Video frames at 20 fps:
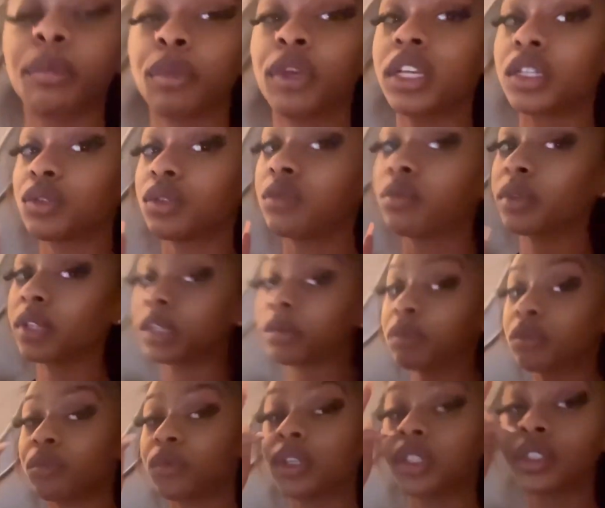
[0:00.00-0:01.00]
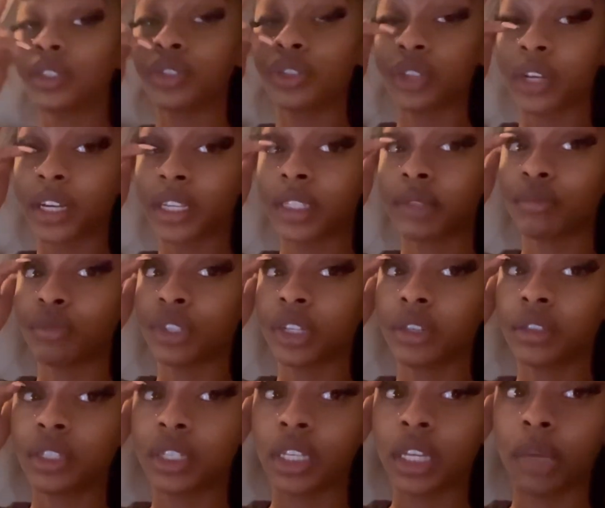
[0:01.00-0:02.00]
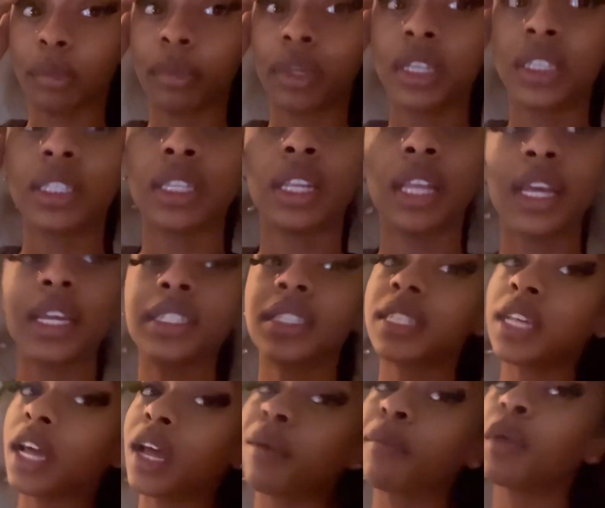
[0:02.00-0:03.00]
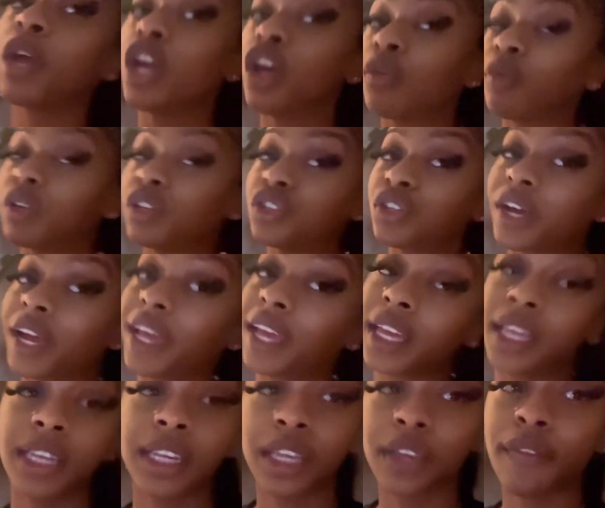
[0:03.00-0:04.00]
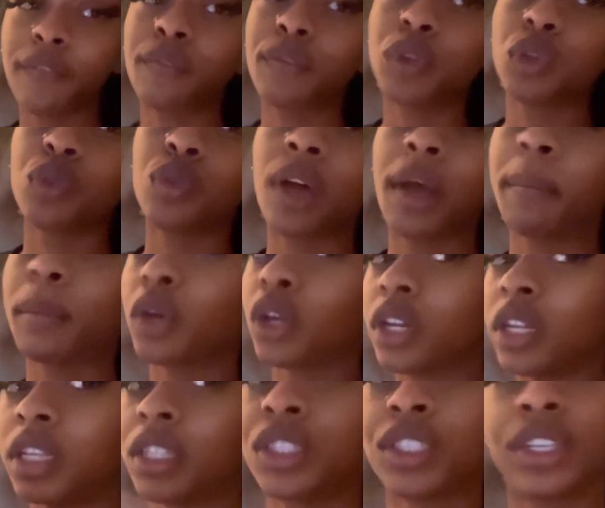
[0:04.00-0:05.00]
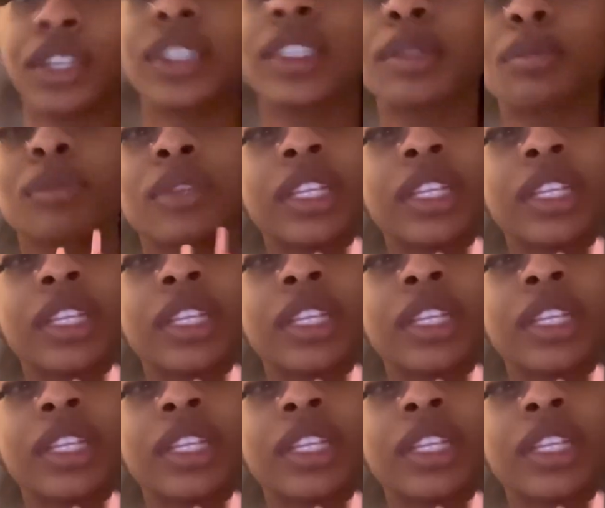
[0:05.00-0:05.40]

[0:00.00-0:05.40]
because we really been wanting to try some jerk chicken because the last time we tried Indian food, I'm going to insert some